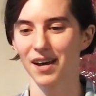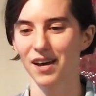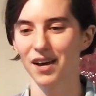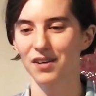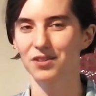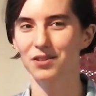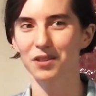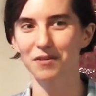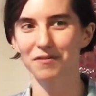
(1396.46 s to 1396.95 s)

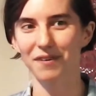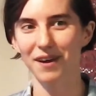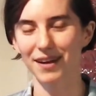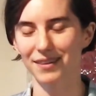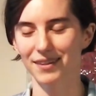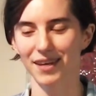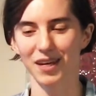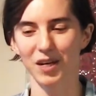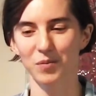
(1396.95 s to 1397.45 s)
So the fact
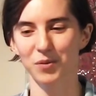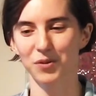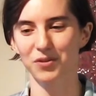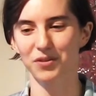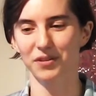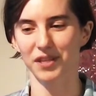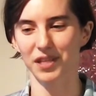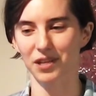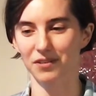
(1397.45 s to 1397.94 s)
that animals
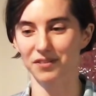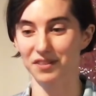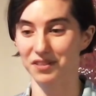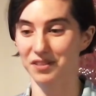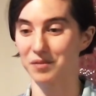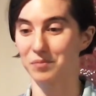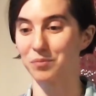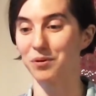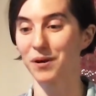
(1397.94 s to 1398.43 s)
are here
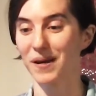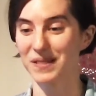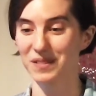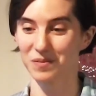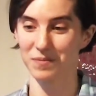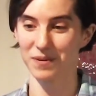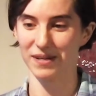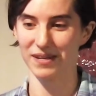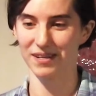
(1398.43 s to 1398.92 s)
doesn't
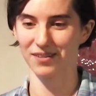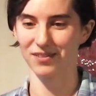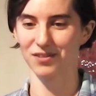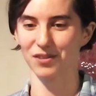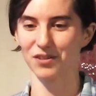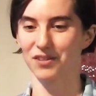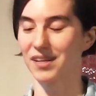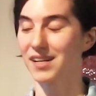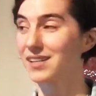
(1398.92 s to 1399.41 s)
impress me. So
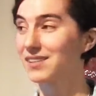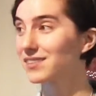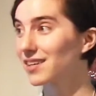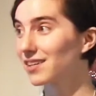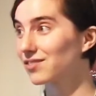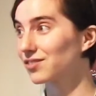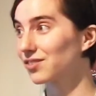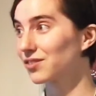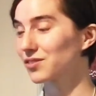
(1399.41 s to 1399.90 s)
your
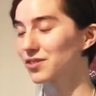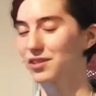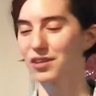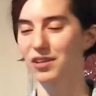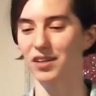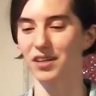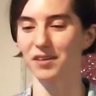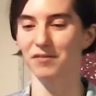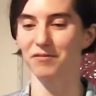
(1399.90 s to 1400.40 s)
ancestors
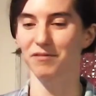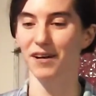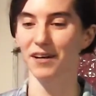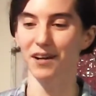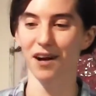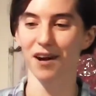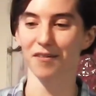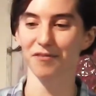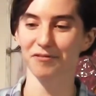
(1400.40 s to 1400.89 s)
could fight
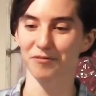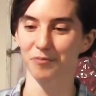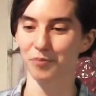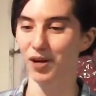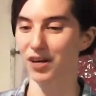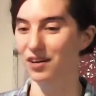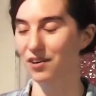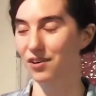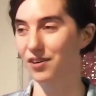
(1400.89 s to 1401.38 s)
off
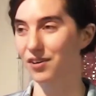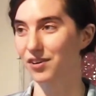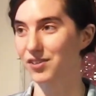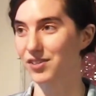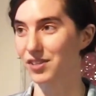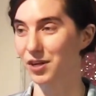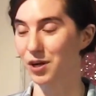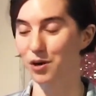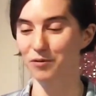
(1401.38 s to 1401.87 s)
predators
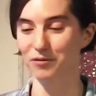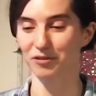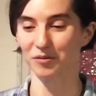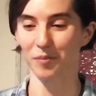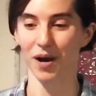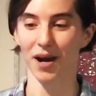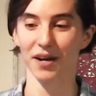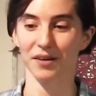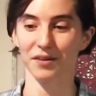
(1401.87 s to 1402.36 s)
and go for
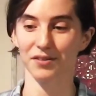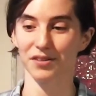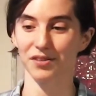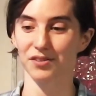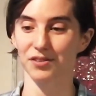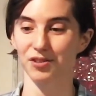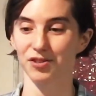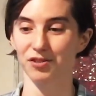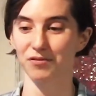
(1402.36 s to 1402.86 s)
miles in
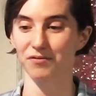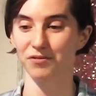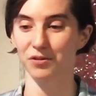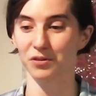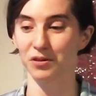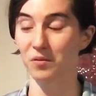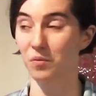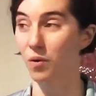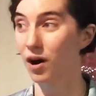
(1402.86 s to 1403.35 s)
search of food
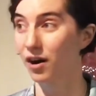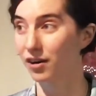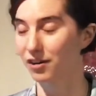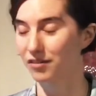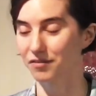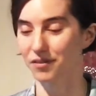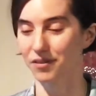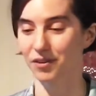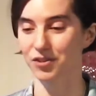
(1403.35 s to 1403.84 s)
and water
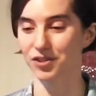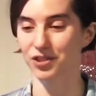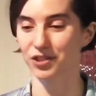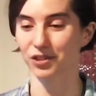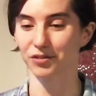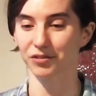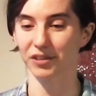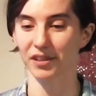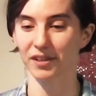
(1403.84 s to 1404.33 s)
for their
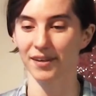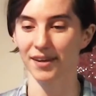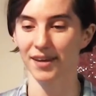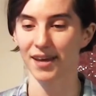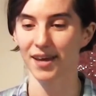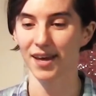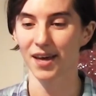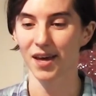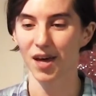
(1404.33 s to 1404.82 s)
children.
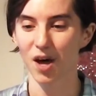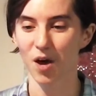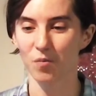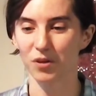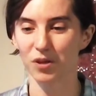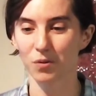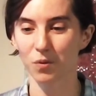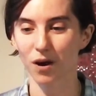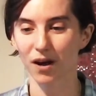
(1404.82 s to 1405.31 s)

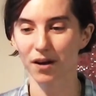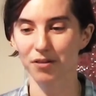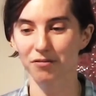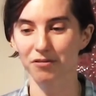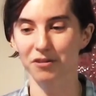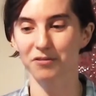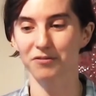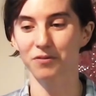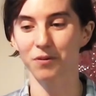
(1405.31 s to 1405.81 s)
But you walk
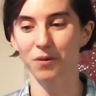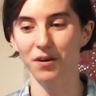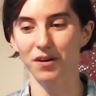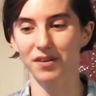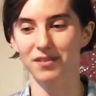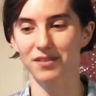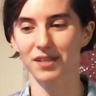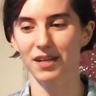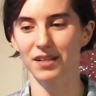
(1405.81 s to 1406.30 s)
through a
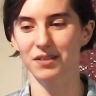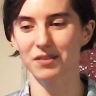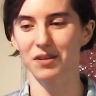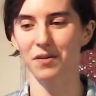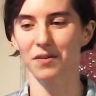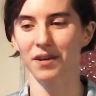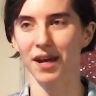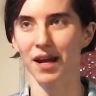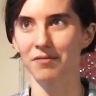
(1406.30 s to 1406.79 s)
forest and you
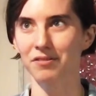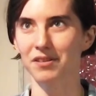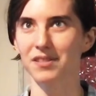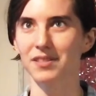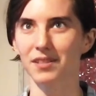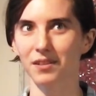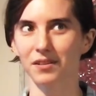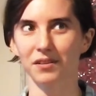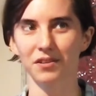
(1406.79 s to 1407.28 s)
know that every
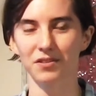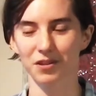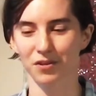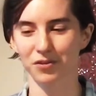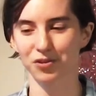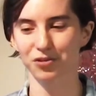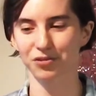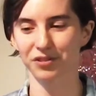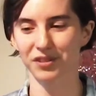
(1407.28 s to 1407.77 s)
single
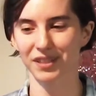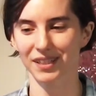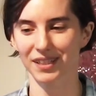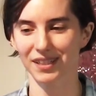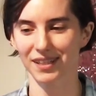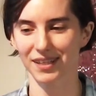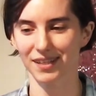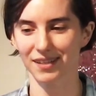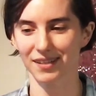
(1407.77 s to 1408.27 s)
adult
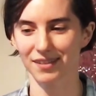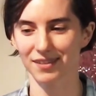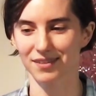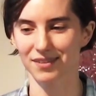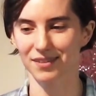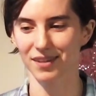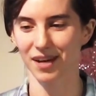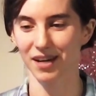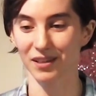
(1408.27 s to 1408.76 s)
tree
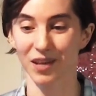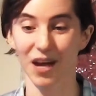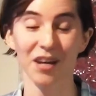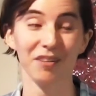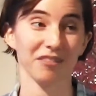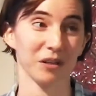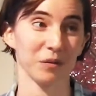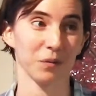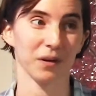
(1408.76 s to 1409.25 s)
is a
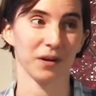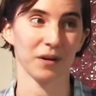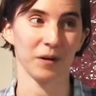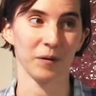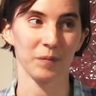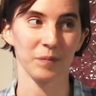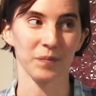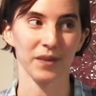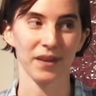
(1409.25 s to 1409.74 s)
lottery
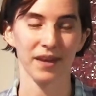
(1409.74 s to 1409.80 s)
winner